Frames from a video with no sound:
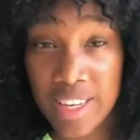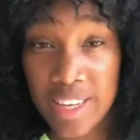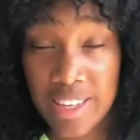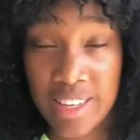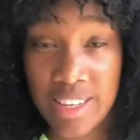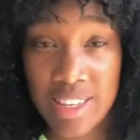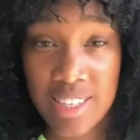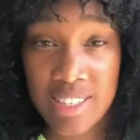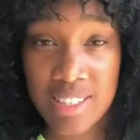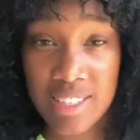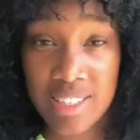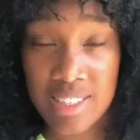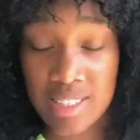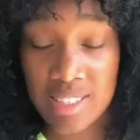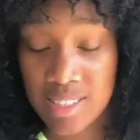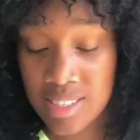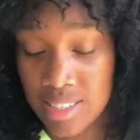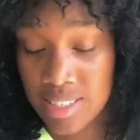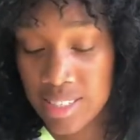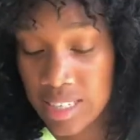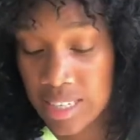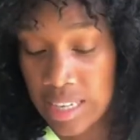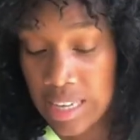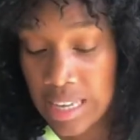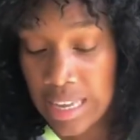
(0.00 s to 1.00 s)

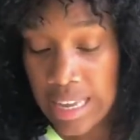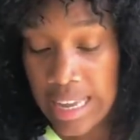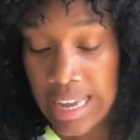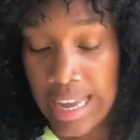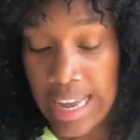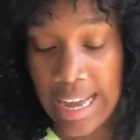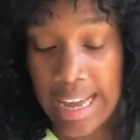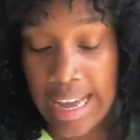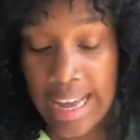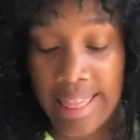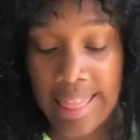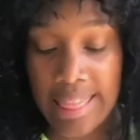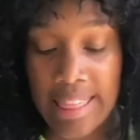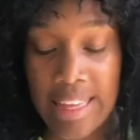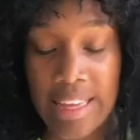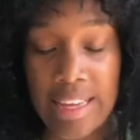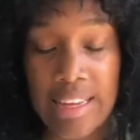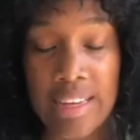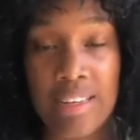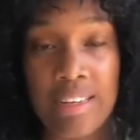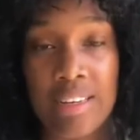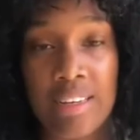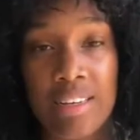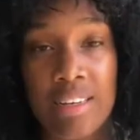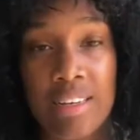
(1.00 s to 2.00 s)
cases, and
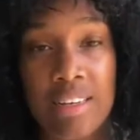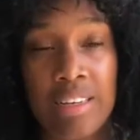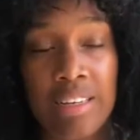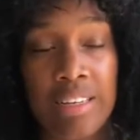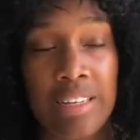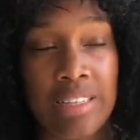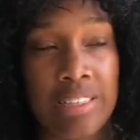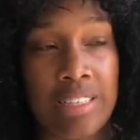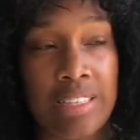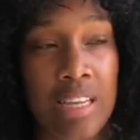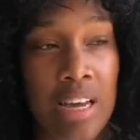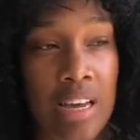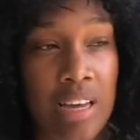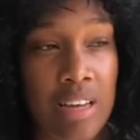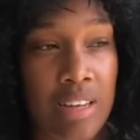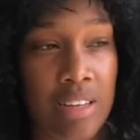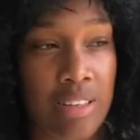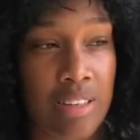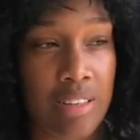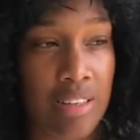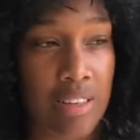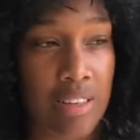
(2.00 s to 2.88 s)
then it had